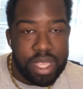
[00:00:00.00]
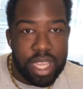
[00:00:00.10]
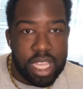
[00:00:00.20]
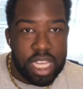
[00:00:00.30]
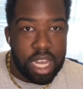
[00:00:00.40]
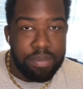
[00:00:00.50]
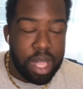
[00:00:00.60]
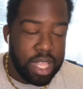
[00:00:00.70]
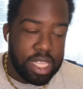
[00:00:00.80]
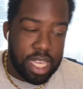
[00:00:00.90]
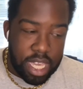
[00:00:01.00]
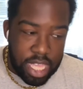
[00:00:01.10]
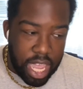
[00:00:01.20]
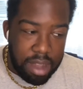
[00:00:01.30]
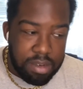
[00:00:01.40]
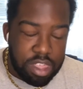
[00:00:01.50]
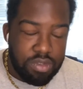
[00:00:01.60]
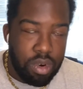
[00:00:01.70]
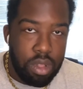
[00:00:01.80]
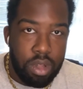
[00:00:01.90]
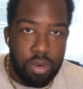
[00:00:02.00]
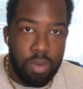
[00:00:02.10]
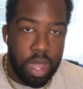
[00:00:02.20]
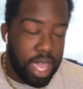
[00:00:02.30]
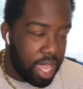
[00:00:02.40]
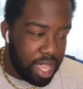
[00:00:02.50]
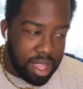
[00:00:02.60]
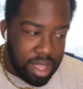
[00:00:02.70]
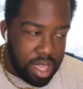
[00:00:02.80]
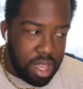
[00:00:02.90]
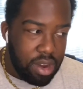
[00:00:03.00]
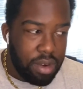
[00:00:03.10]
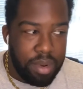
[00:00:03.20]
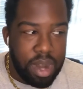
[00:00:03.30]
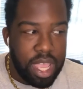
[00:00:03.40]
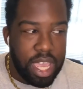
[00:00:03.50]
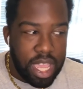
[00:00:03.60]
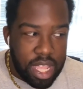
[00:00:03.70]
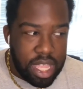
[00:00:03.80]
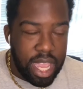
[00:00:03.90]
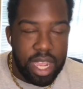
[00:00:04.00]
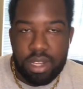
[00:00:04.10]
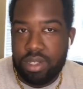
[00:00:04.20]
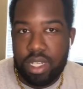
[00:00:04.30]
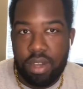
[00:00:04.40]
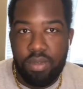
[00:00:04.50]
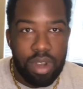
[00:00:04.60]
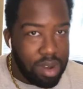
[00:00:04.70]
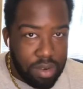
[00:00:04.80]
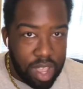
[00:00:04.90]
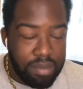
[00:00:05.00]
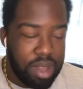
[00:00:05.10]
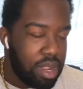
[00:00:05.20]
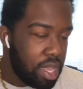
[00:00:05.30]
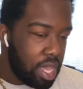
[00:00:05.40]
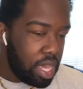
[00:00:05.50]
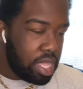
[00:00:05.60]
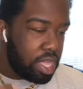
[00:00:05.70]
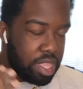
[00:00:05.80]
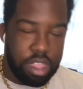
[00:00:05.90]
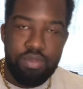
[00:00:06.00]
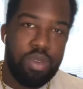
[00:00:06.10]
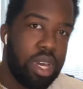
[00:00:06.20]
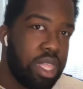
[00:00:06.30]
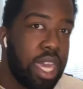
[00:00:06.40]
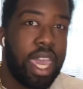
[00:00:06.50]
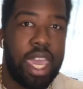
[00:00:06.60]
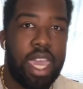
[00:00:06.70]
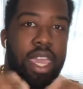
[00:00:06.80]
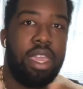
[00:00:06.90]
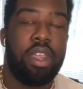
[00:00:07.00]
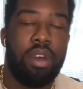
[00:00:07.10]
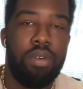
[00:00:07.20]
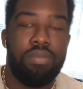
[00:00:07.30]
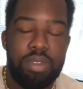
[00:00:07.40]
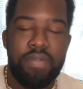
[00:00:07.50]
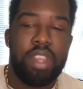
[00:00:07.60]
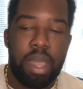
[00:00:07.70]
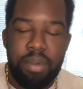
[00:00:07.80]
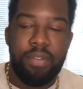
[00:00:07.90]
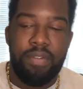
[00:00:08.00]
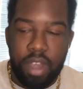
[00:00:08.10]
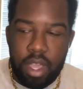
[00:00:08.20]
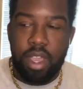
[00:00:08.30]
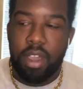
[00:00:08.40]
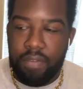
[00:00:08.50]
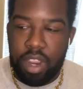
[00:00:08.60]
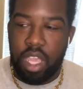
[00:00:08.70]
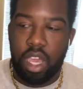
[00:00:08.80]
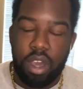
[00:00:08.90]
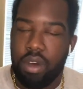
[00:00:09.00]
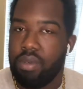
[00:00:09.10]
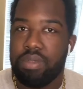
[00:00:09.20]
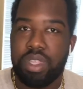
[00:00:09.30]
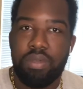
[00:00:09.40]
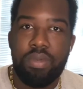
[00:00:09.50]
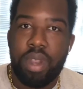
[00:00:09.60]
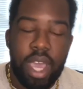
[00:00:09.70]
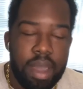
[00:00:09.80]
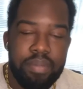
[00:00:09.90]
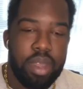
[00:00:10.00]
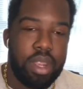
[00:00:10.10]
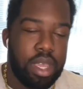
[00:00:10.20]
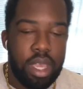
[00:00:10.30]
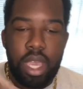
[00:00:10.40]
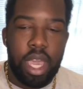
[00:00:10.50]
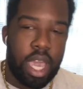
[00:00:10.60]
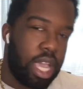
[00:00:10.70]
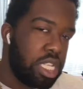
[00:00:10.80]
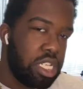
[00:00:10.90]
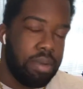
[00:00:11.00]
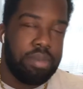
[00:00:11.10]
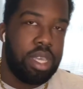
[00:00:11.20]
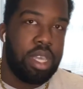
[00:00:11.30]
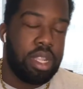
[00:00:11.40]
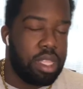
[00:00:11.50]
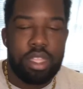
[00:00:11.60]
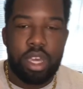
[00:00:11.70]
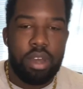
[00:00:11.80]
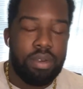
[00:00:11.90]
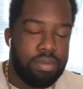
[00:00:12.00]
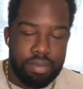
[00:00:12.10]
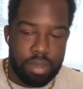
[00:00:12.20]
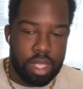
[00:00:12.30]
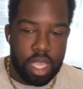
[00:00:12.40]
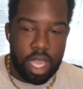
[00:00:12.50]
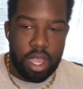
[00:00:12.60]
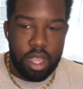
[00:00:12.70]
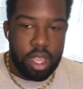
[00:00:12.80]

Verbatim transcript: TikTok politics. I would scroll away, already hit not interested real quick. But since this was a you know different type of video, see what happened. I jumped in. So, yeah.